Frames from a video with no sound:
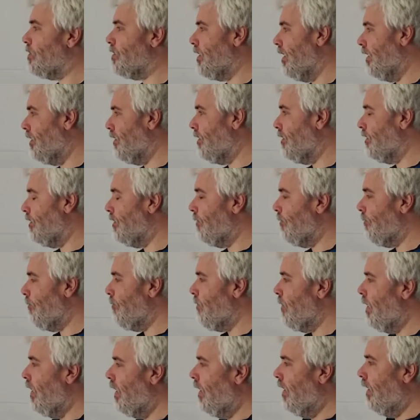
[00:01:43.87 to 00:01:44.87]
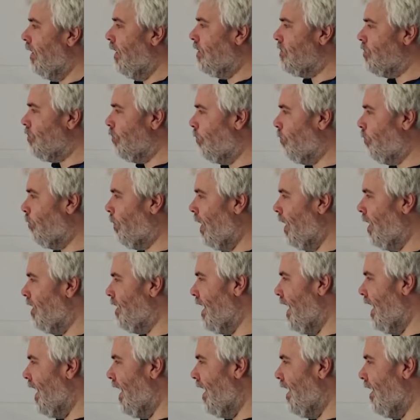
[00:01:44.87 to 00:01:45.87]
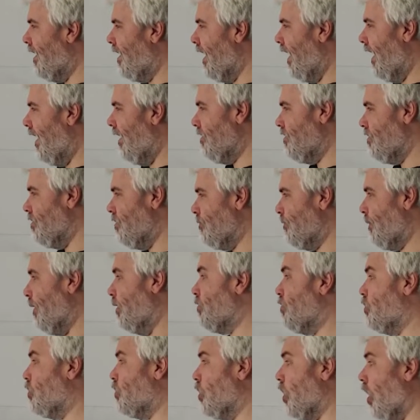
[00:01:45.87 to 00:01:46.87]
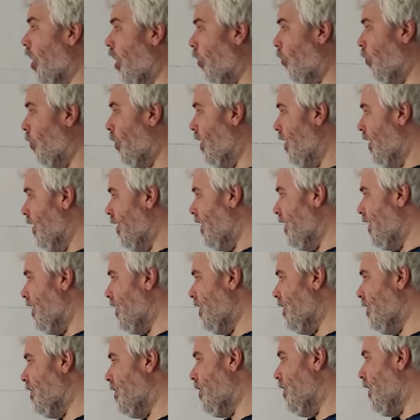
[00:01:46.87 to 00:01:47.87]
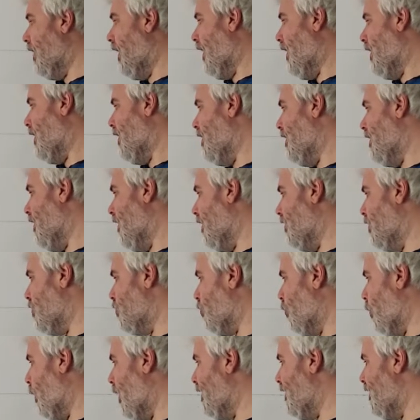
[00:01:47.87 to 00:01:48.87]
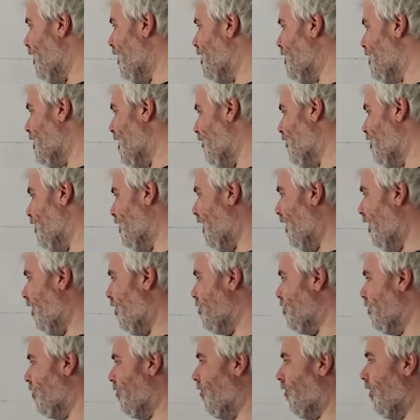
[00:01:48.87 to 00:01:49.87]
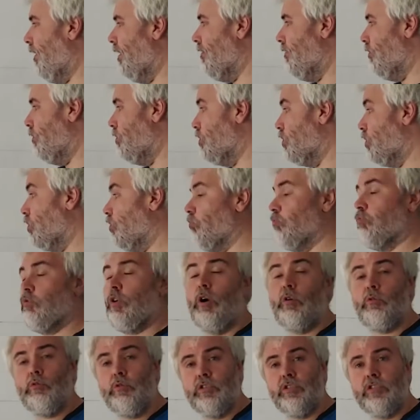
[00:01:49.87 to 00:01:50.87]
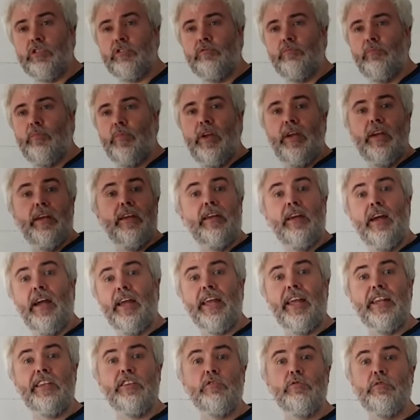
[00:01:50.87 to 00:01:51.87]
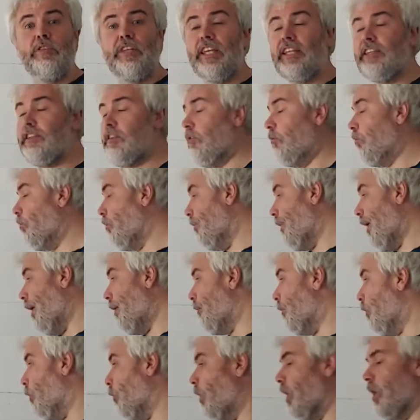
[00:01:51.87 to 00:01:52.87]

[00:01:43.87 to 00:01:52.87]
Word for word: percent. So part A asks us about Joe. He, he earns twenty-seven thousand five hundred gross. Again, you need to remember